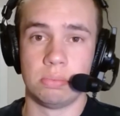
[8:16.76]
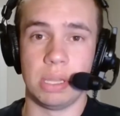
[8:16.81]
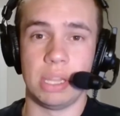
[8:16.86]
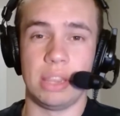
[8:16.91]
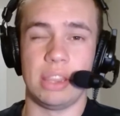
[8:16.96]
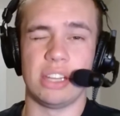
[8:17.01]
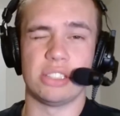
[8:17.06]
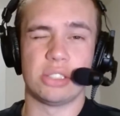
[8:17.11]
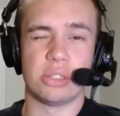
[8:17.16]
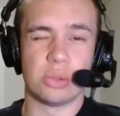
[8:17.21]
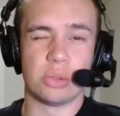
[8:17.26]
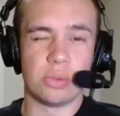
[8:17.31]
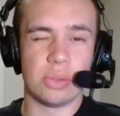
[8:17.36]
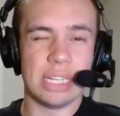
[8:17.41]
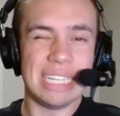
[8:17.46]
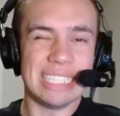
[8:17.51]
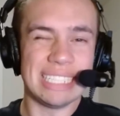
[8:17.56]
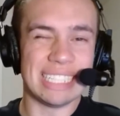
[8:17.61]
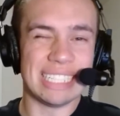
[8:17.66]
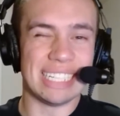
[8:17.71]
but there's a
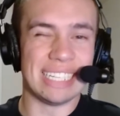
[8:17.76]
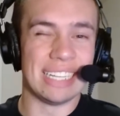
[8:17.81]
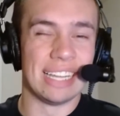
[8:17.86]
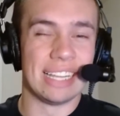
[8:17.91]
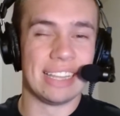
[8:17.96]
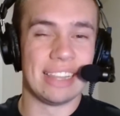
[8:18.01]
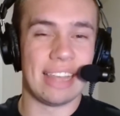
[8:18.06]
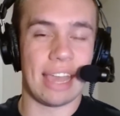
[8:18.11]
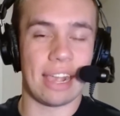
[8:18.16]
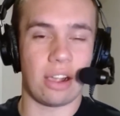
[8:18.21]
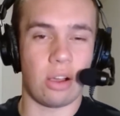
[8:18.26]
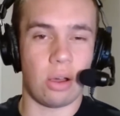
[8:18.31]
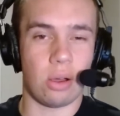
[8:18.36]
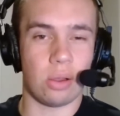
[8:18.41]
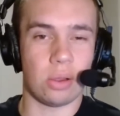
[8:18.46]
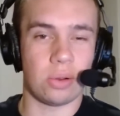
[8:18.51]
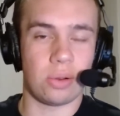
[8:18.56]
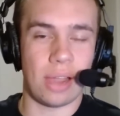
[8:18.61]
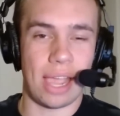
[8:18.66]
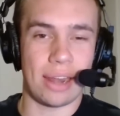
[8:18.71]
reason that
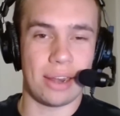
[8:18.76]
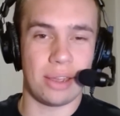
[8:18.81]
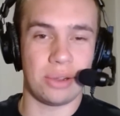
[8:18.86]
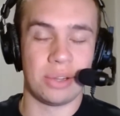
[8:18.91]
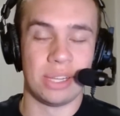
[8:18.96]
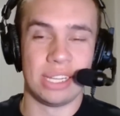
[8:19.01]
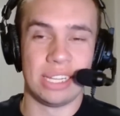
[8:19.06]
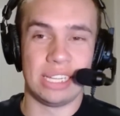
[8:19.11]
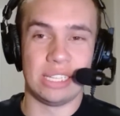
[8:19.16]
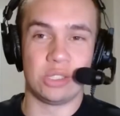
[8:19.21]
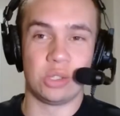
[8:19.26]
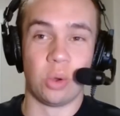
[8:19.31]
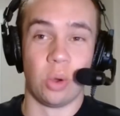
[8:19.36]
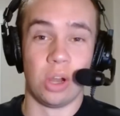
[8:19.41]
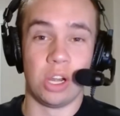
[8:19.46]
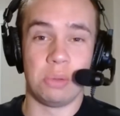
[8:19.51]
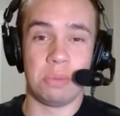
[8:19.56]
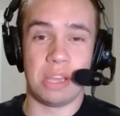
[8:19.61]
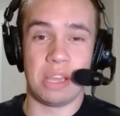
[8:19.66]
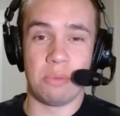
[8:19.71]
Colorado is
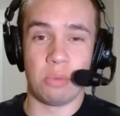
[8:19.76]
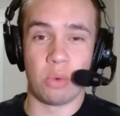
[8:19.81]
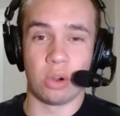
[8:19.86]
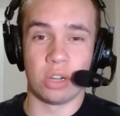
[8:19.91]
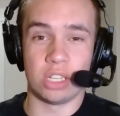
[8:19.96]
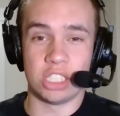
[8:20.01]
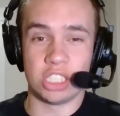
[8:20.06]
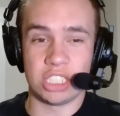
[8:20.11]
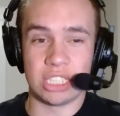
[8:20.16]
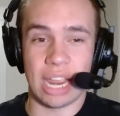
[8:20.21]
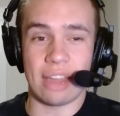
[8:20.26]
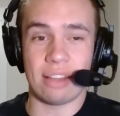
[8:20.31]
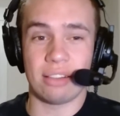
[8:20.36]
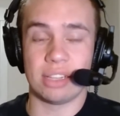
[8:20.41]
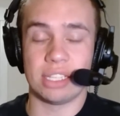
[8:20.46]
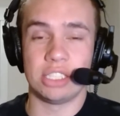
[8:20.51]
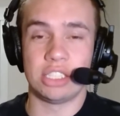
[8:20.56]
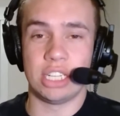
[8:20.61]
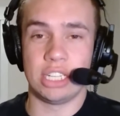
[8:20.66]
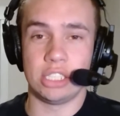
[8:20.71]
going to be a more
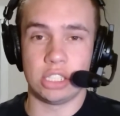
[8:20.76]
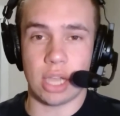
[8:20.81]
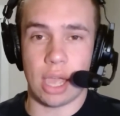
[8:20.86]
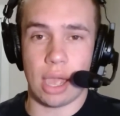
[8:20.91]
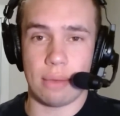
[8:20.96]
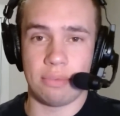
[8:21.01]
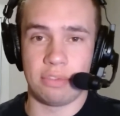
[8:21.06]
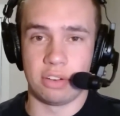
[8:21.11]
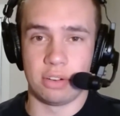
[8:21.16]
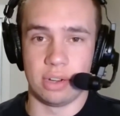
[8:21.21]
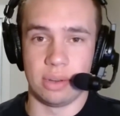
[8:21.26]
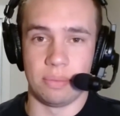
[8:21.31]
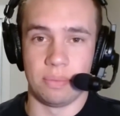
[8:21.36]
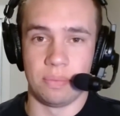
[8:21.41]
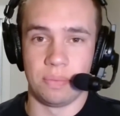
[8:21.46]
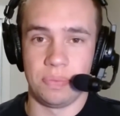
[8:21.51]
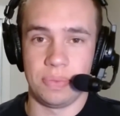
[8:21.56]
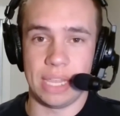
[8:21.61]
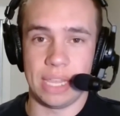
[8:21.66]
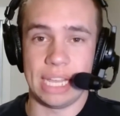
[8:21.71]
challenging job for him.